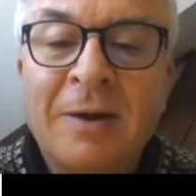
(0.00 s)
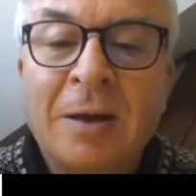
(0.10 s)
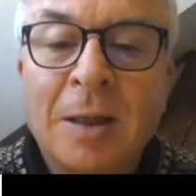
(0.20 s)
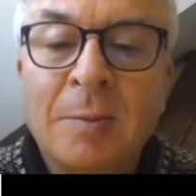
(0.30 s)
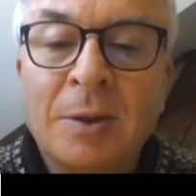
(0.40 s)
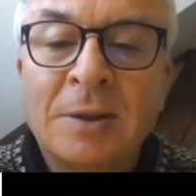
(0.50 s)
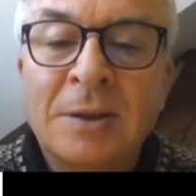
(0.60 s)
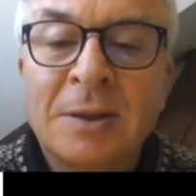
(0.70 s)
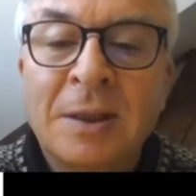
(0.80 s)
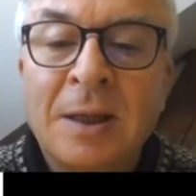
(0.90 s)

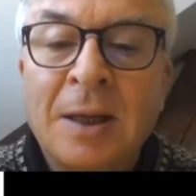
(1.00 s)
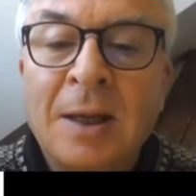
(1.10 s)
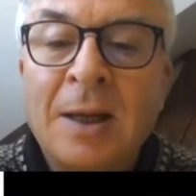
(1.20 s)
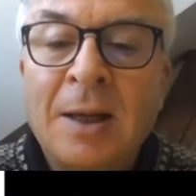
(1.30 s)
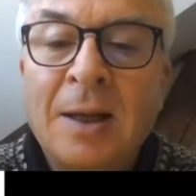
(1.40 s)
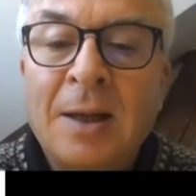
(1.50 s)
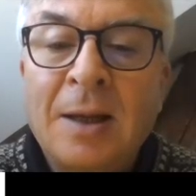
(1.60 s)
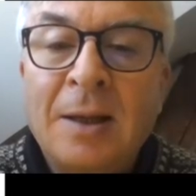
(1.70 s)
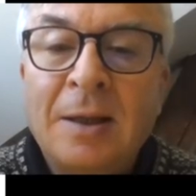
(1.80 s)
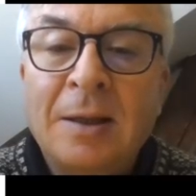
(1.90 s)
variables,
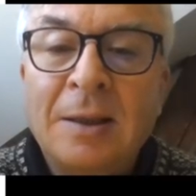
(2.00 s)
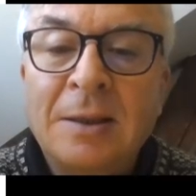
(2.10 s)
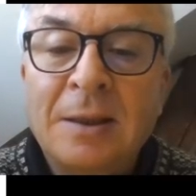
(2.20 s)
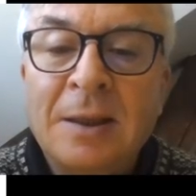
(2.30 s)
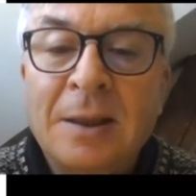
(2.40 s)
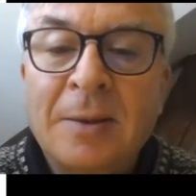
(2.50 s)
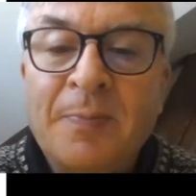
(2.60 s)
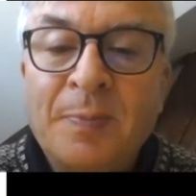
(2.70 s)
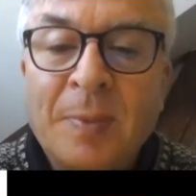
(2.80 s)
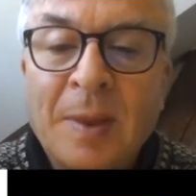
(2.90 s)
the
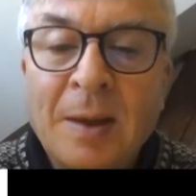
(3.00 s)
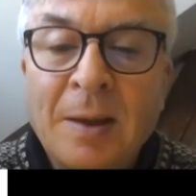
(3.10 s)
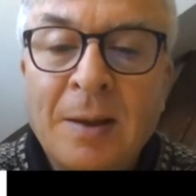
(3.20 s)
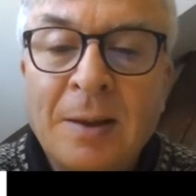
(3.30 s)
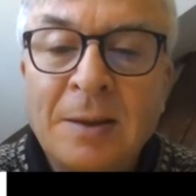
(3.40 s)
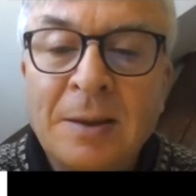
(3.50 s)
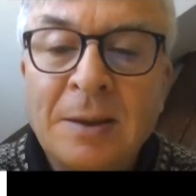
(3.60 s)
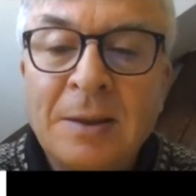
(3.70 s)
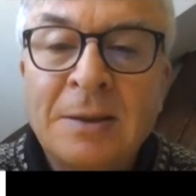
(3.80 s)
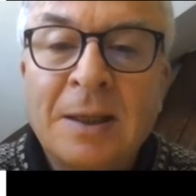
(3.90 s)

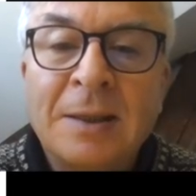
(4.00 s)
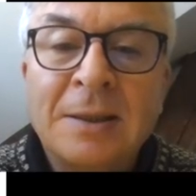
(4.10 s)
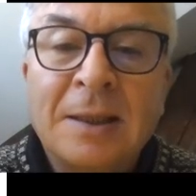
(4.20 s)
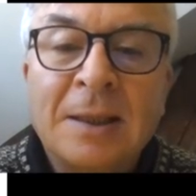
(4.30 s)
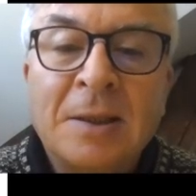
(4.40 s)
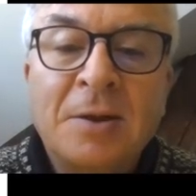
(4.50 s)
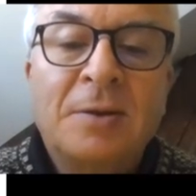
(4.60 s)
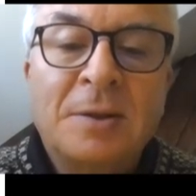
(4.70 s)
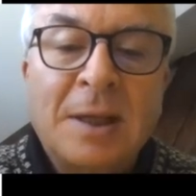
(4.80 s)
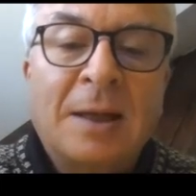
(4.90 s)
science
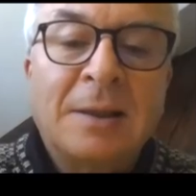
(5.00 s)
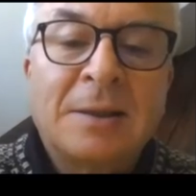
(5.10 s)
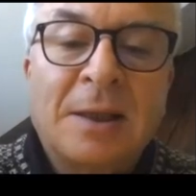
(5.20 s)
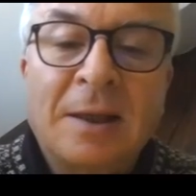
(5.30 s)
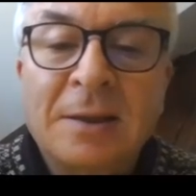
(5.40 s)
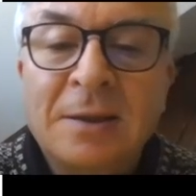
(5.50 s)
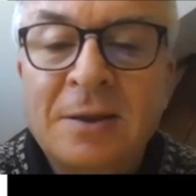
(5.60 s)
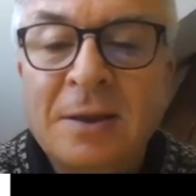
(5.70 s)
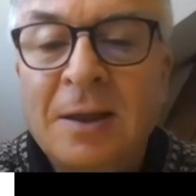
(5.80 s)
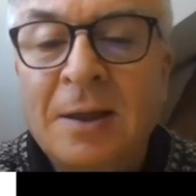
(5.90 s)
attitudes and the
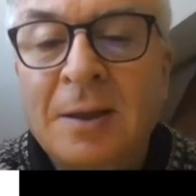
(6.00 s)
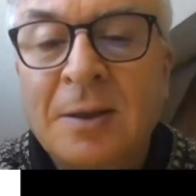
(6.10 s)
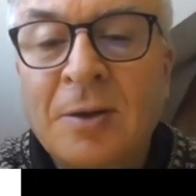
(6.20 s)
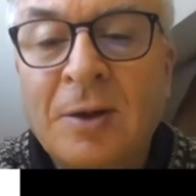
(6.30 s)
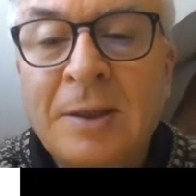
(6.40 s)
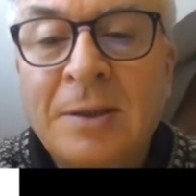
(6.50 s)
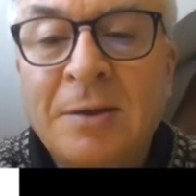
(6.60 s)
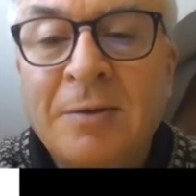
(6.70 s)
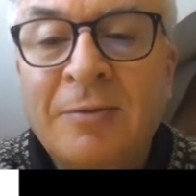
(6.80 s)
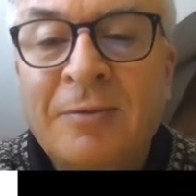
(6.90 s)
science
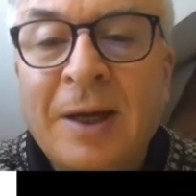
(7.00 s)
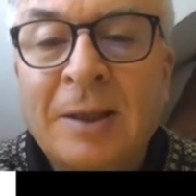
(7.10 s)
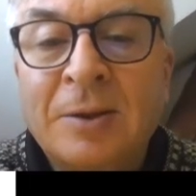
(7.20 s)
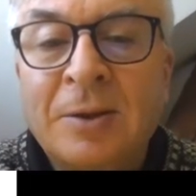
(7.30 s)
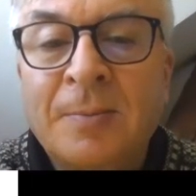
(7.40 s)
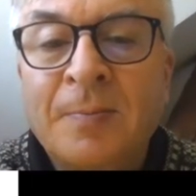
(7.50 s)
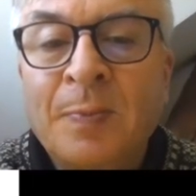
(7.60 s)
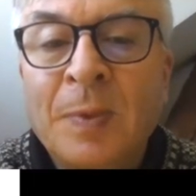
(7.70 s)
knowledge factor.